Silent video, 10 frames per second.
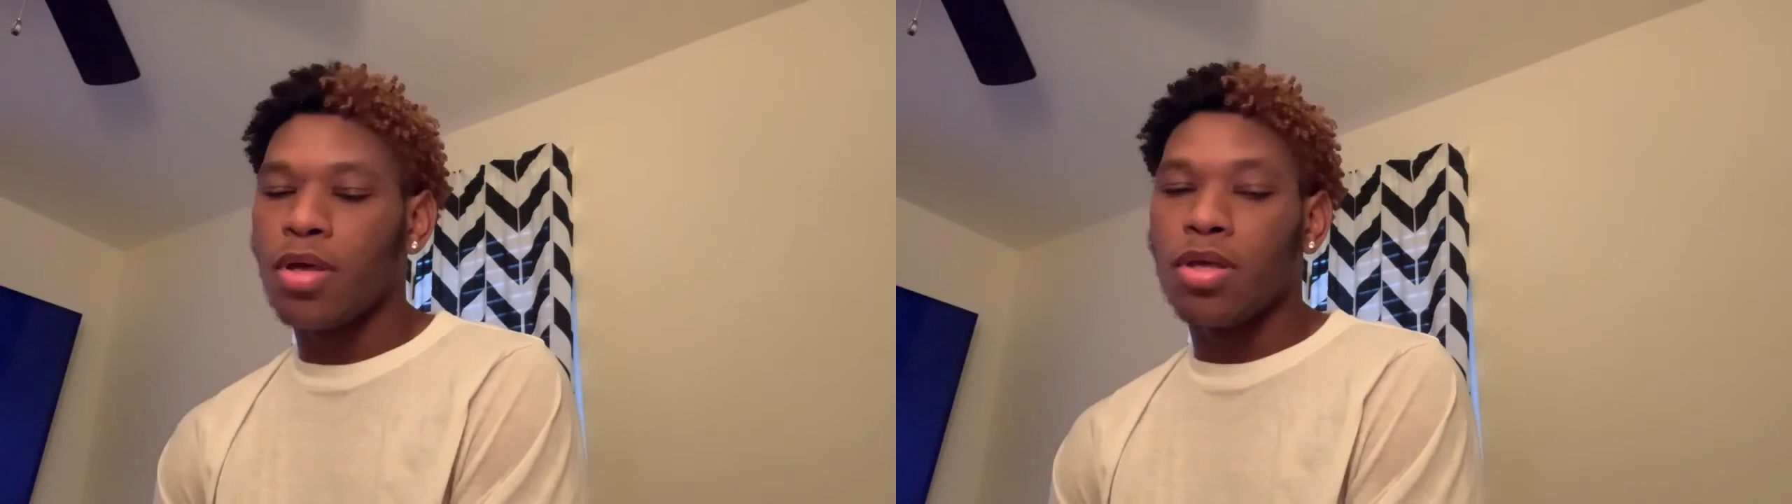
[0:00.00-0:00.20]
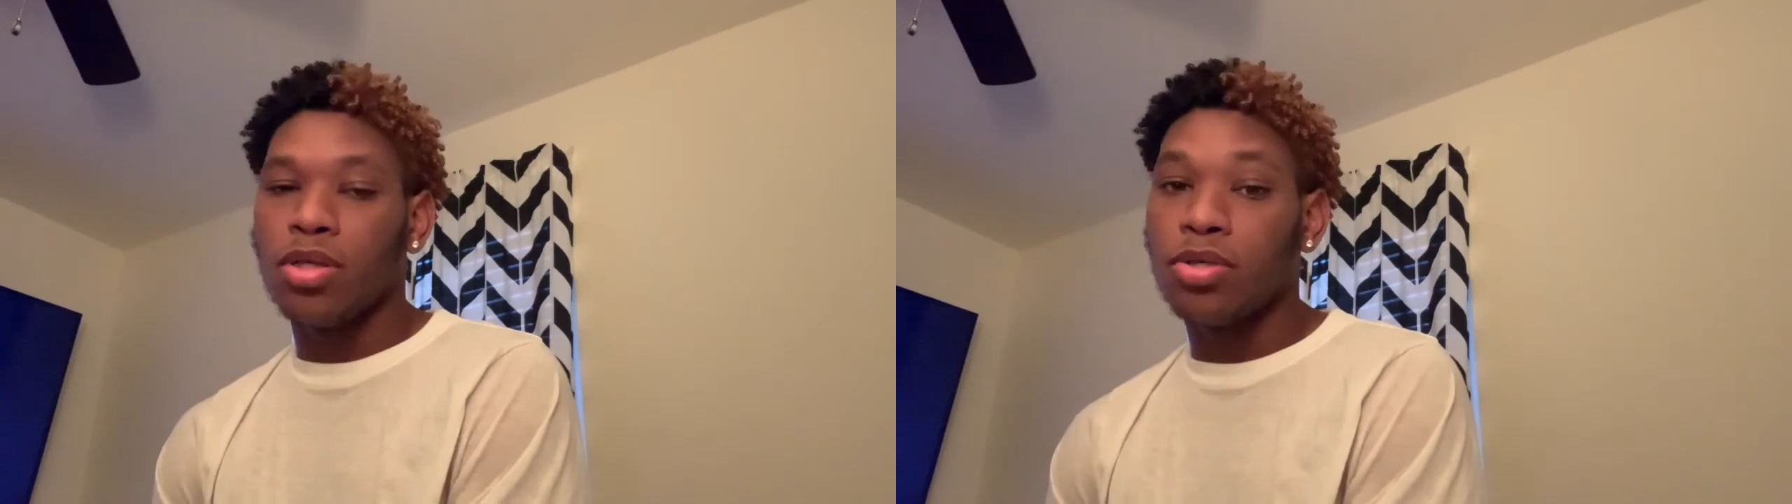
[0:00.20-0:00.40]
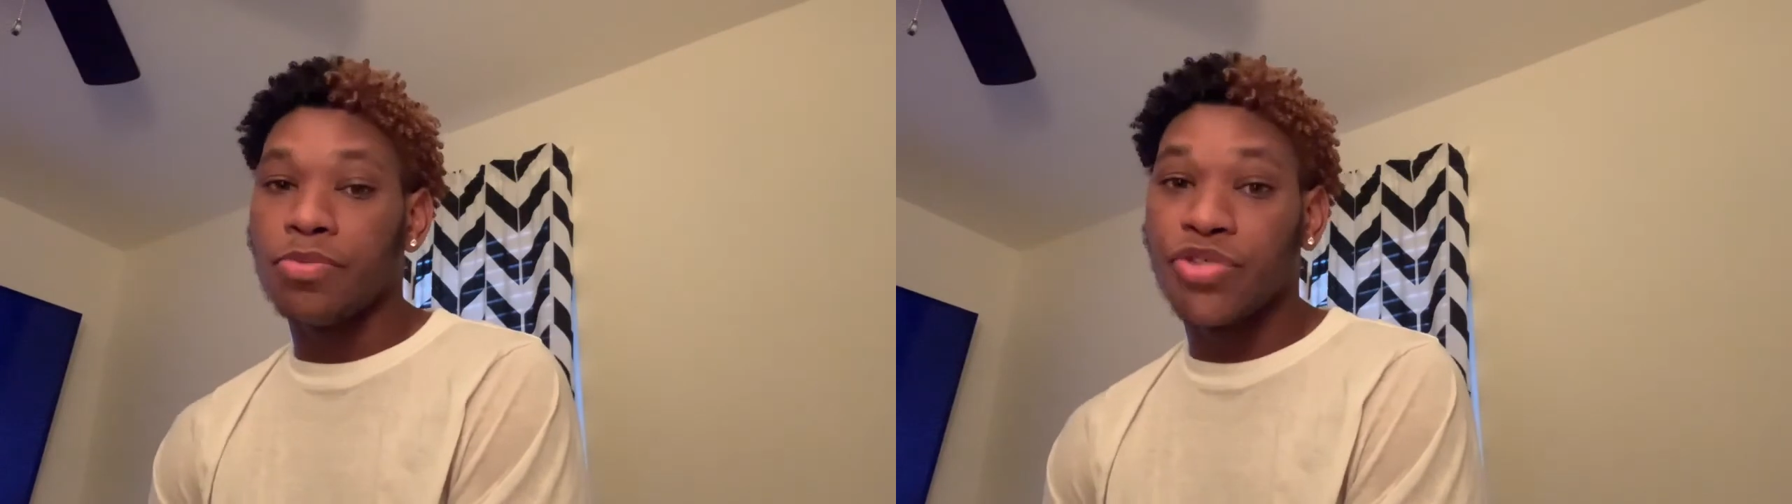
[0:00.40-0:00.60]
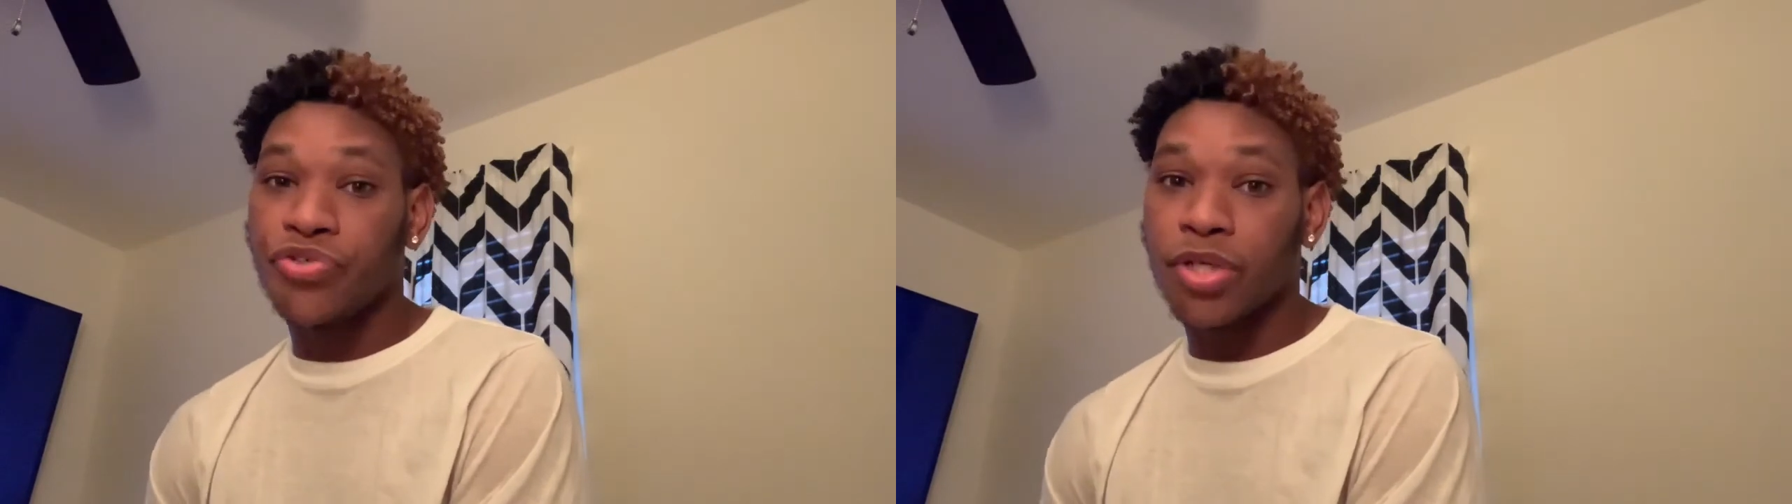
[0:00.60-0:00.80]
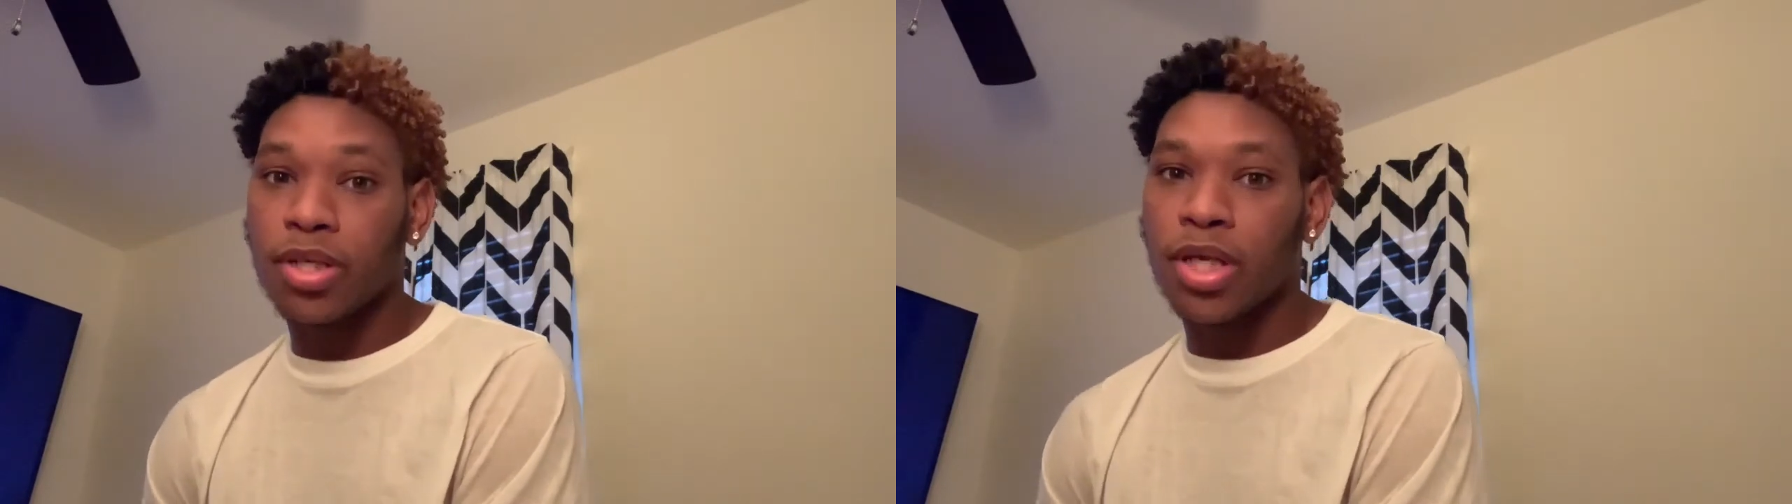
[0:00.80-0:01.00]
You will be
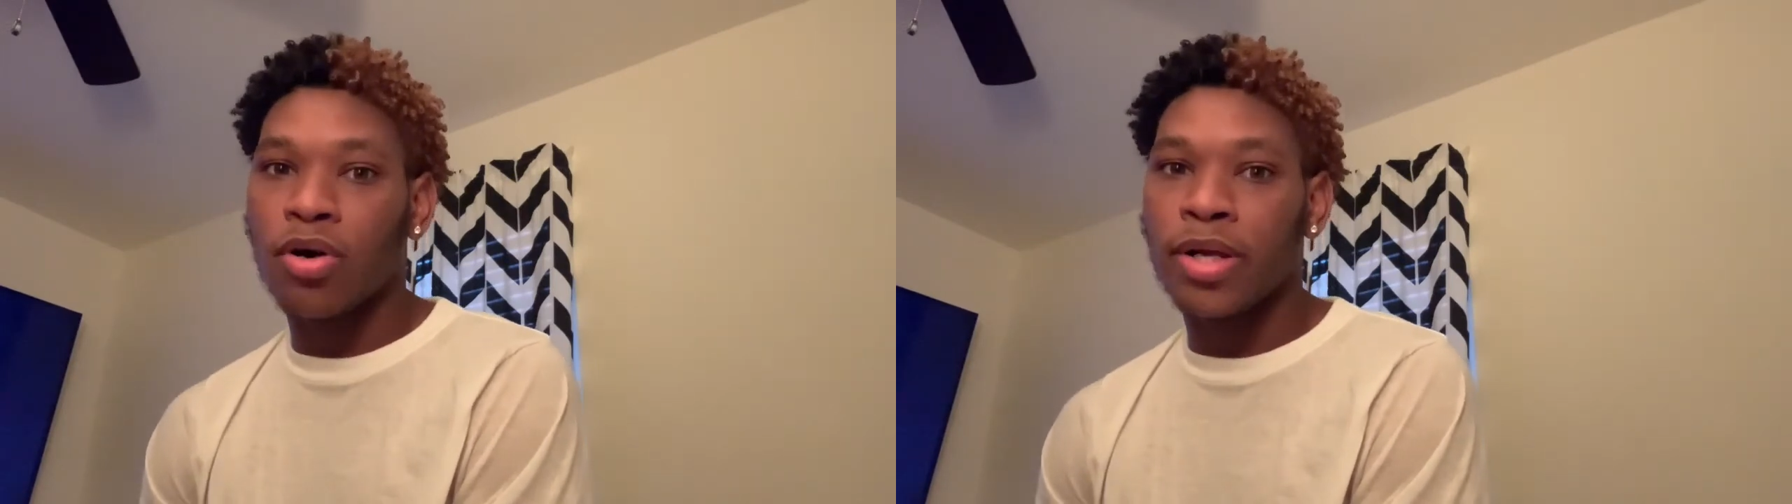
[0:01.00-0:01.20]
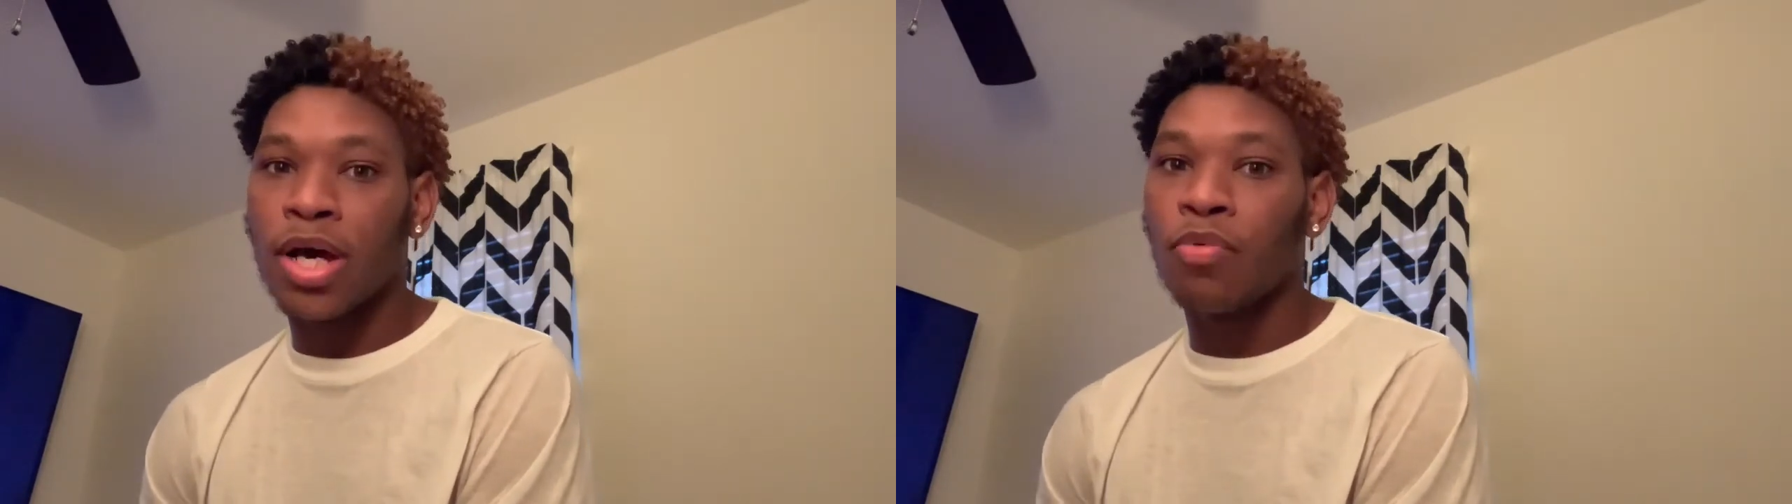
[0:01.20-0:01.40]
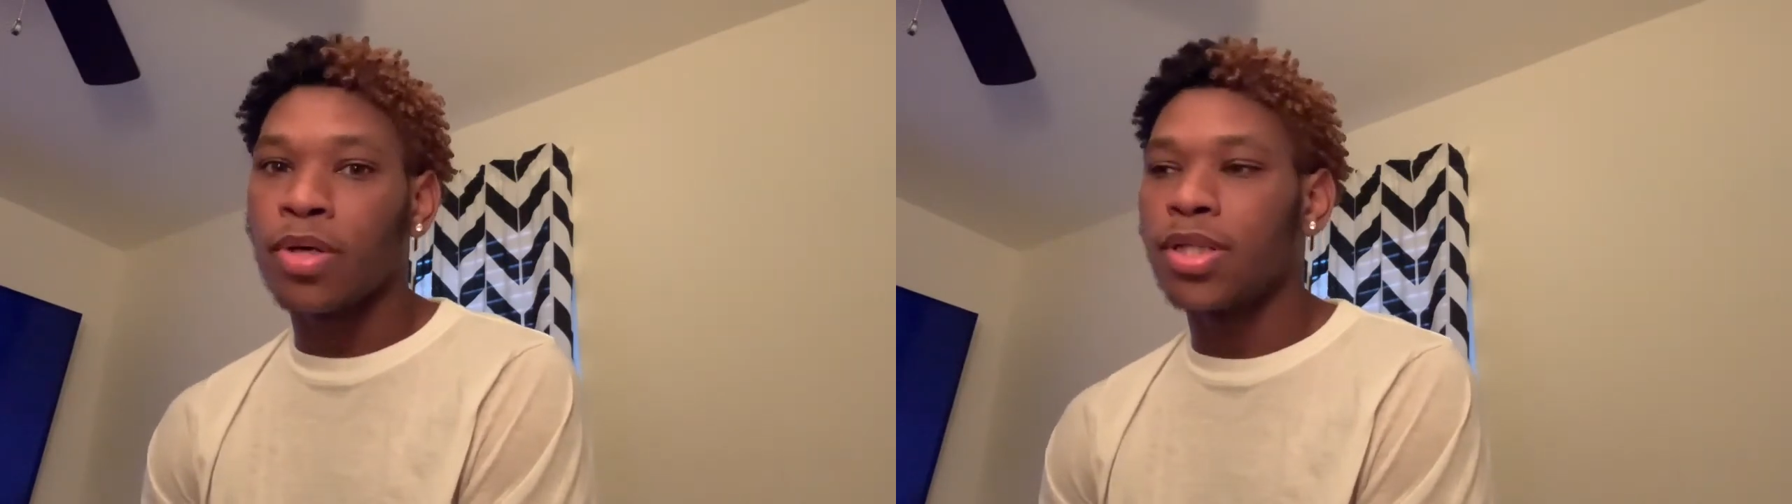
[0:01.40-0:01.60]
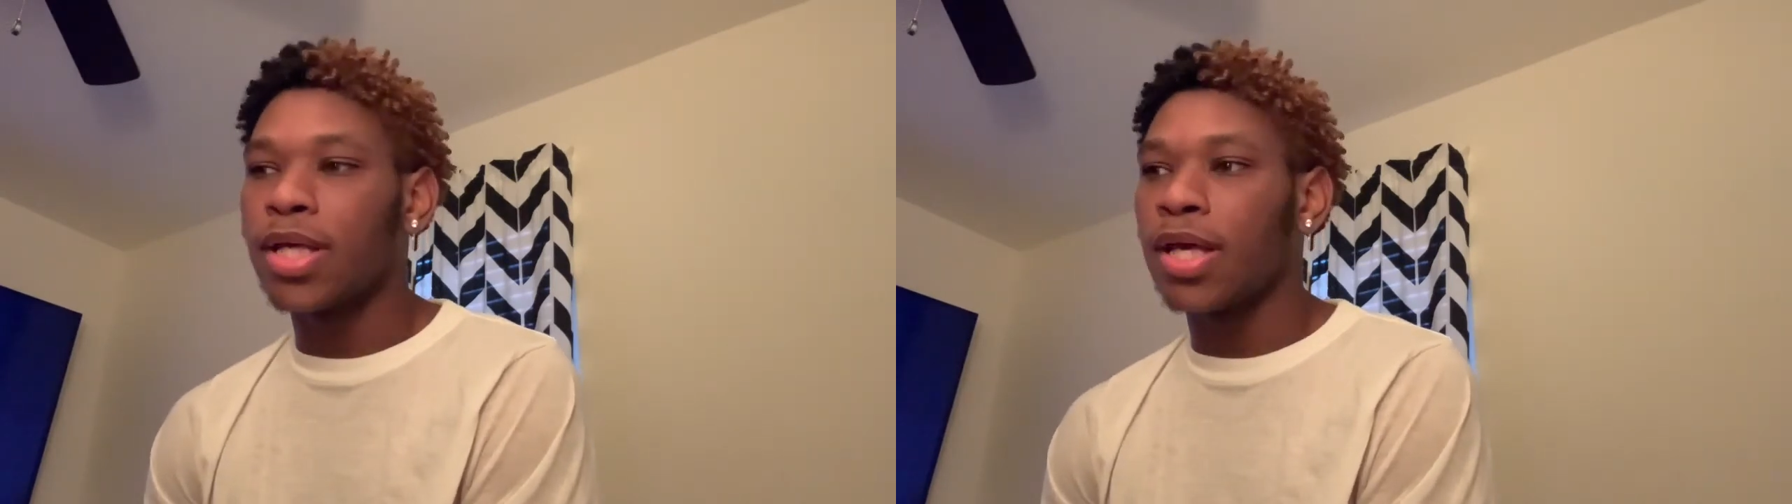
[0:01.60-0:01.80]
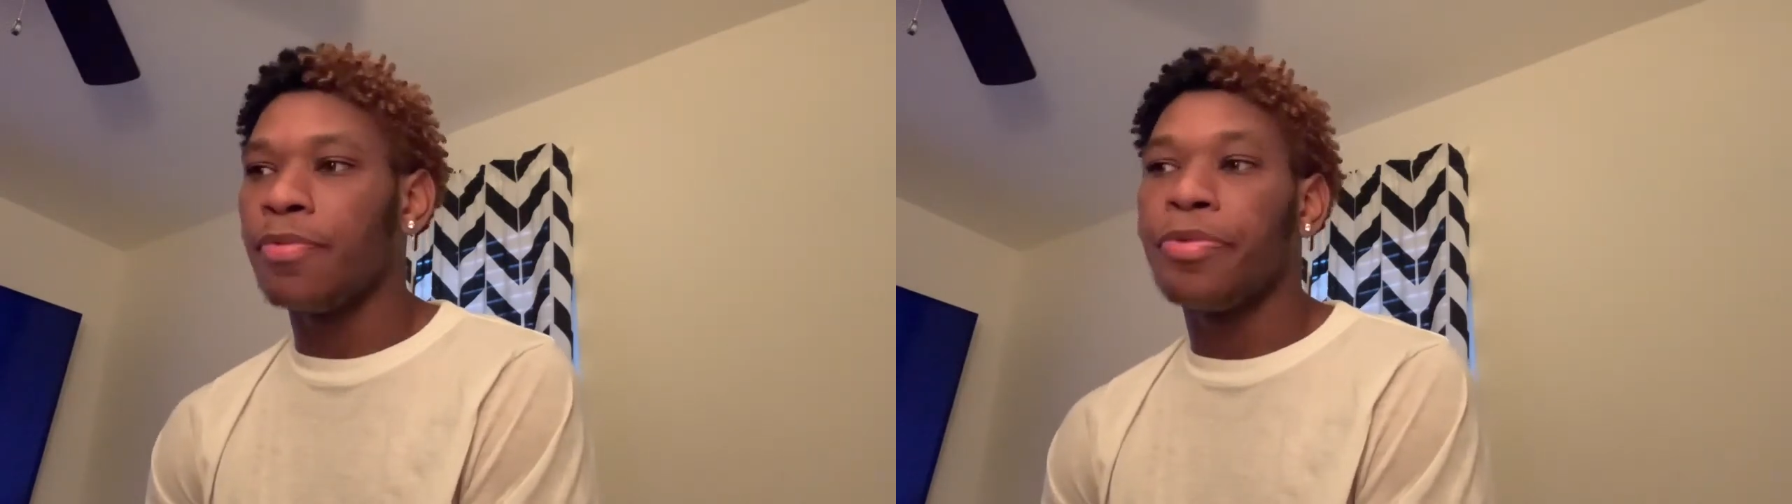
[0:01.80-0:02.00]
strictly on that one thing.